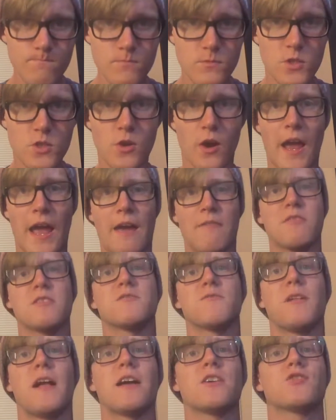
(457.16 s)
So I have this
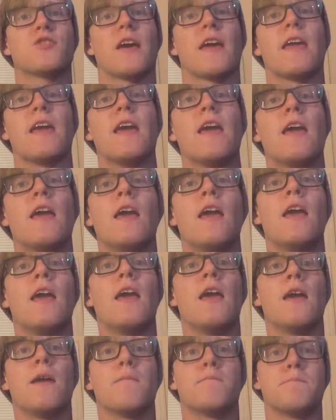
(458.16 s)
flashlight
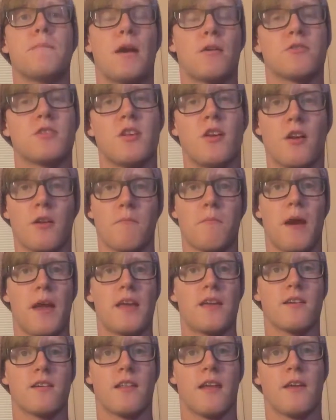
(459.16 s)
mounted on
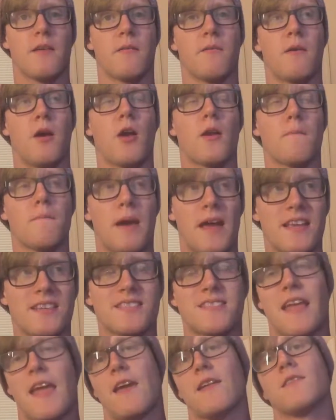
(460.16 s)
a mic
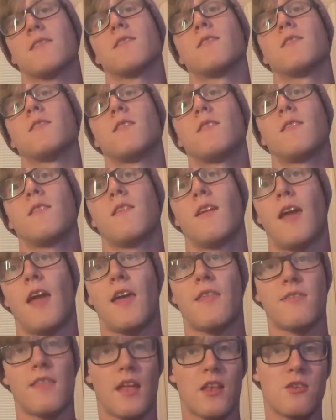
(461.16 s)
stand,
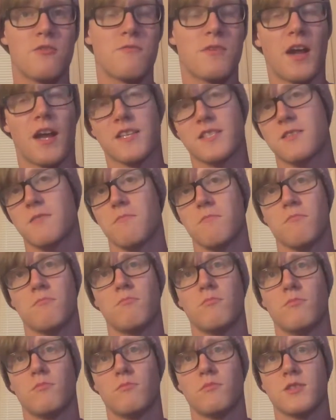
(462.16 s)
and then you've got some
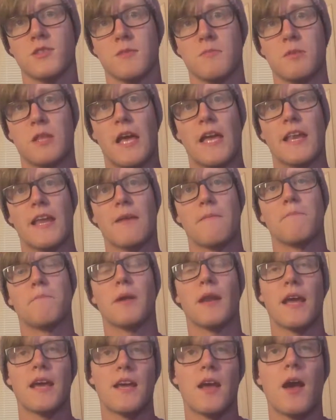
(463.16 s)
lighting.
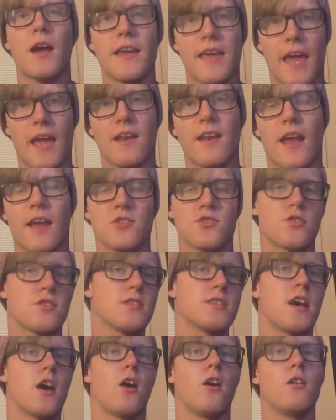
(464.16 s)
But again, as you can
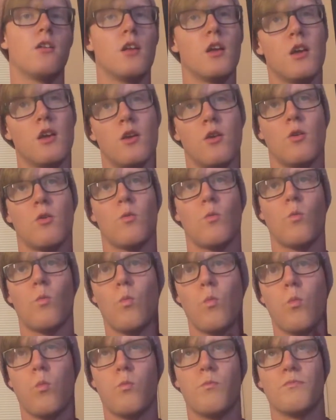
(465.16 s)
tell,
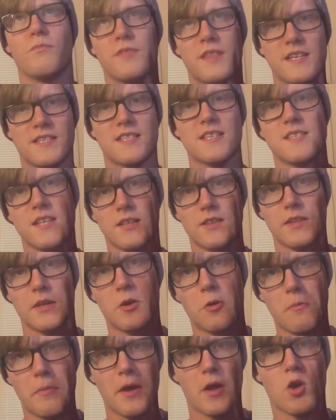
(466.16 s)
this is a
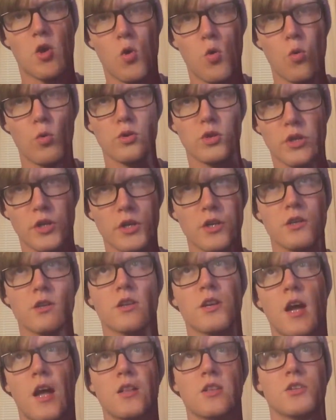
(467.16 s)
little bit cooler
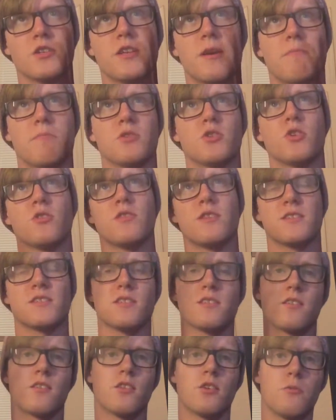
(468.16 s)
color temperature. This
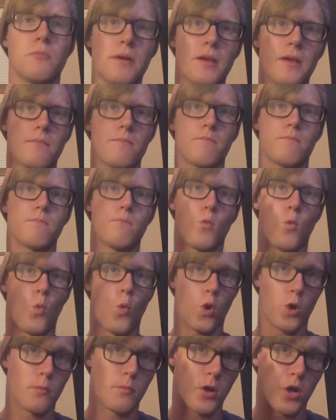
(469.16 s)
is a little bit
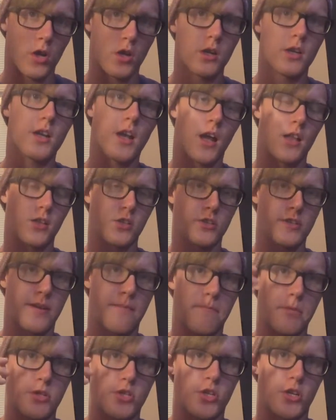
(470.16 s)
warmer color
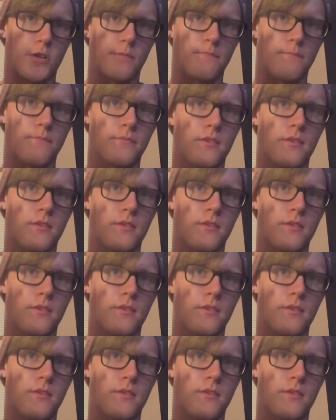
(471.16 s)
temperature.